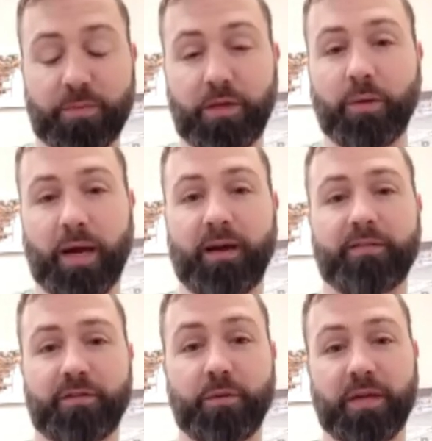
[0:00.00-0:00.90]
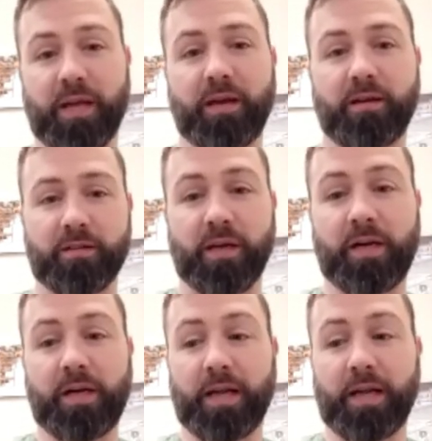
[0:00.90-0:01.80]
you have to engage
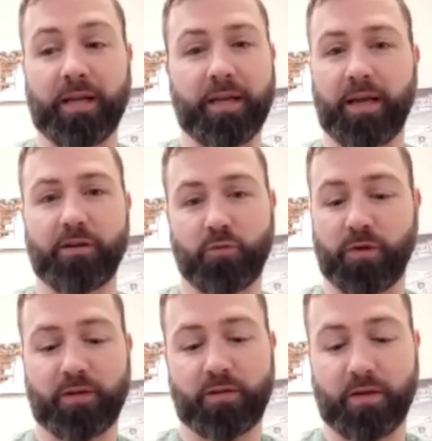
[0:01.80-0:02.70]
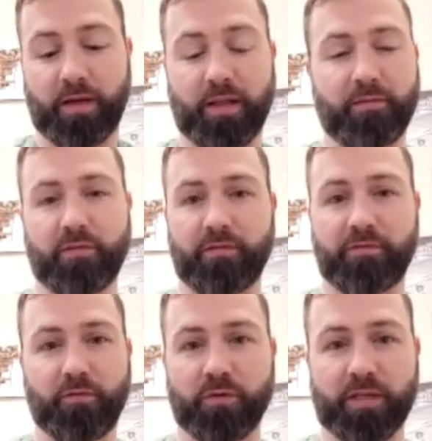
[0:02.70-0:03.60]
engage with a level of
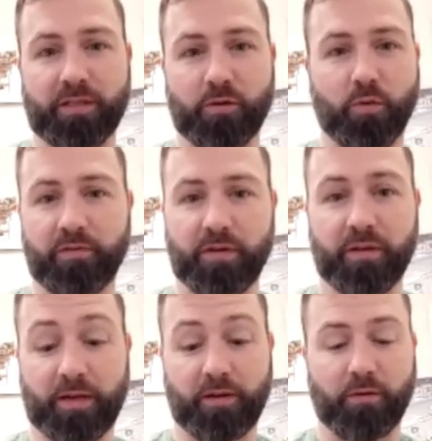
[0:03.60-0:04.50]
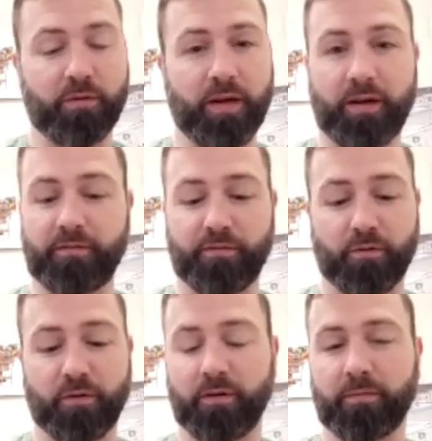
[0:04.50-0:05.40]
force that's equivalent like your own knife
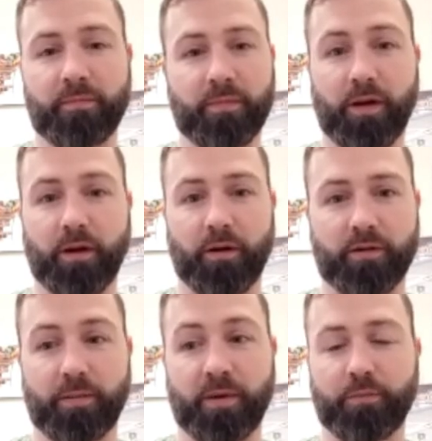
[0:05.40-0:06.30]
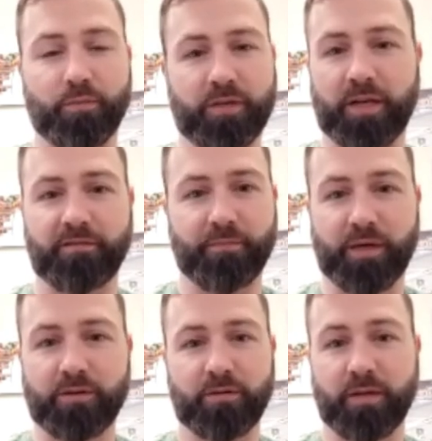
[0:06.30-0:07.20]
or you know some other protective
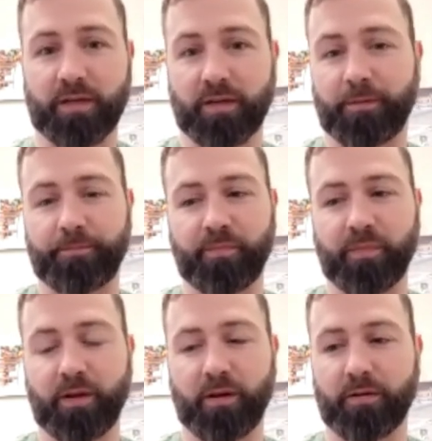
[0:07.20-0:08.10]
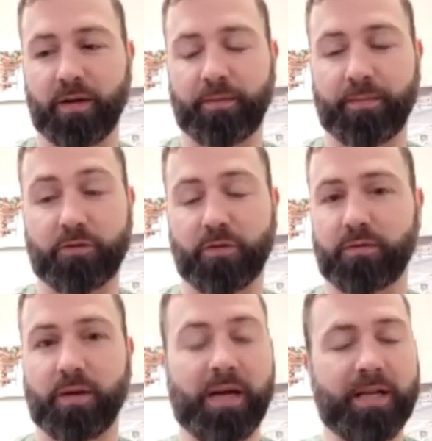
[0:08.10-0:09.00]
measure like a uh, you know uh, that's what
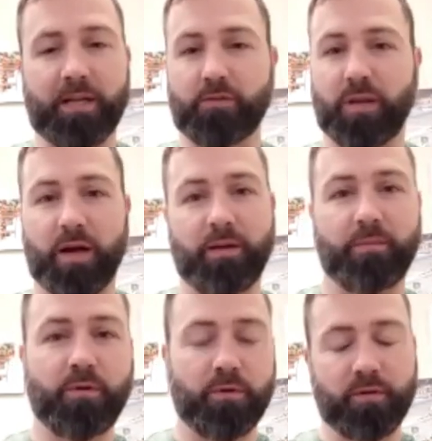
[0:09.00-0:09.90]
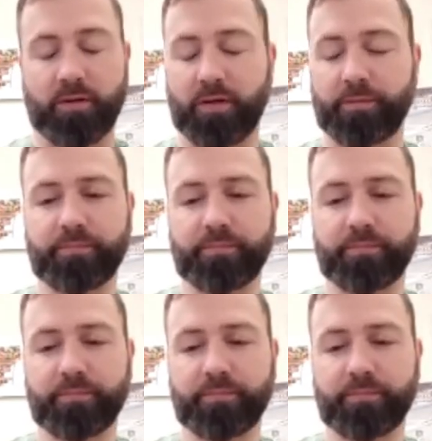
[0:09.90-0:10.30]
that's what the hanbo or the